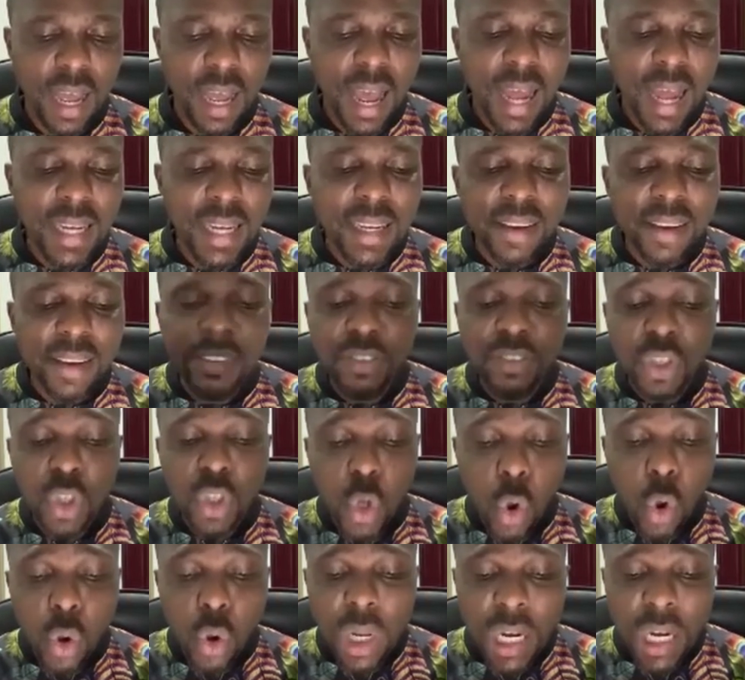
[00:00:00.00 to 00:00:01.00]
and there is
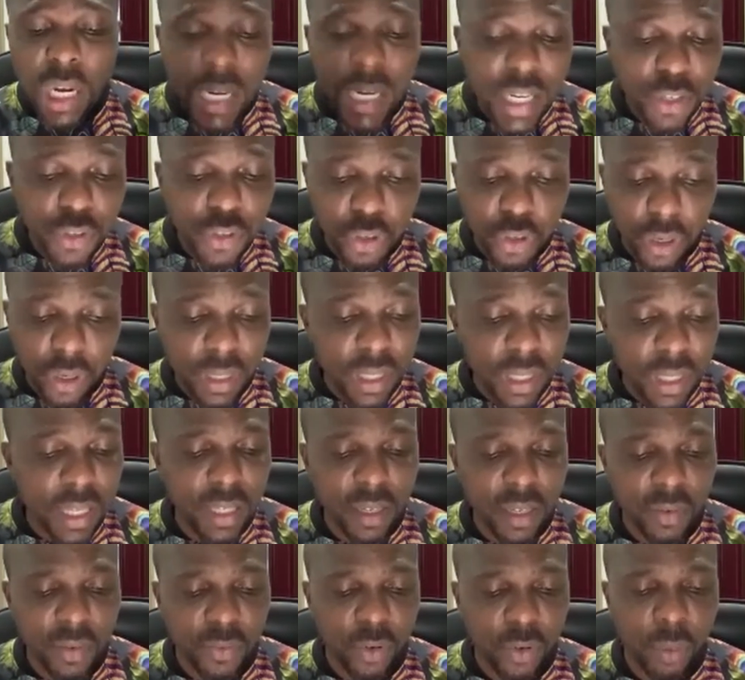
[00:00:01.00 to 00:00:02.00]
no creature
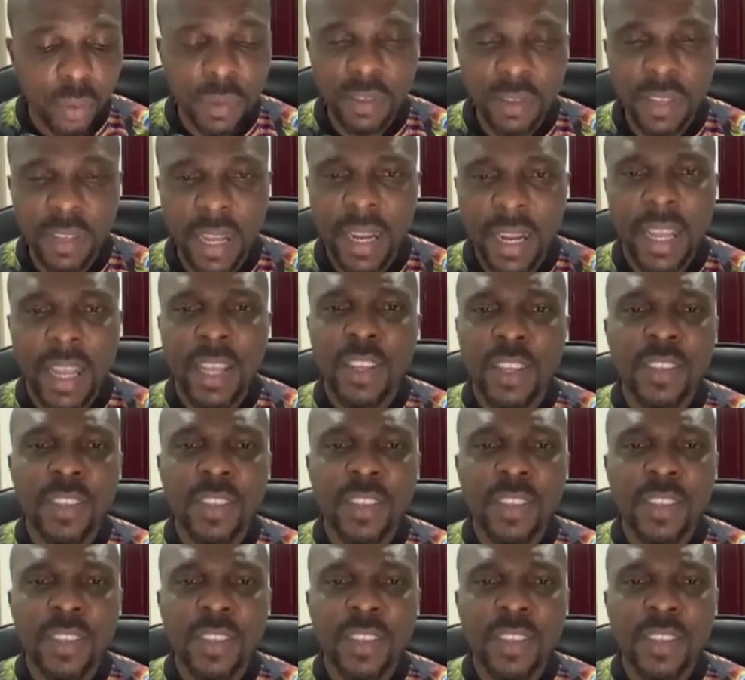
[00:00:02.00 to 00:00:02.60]
hidden from his sight.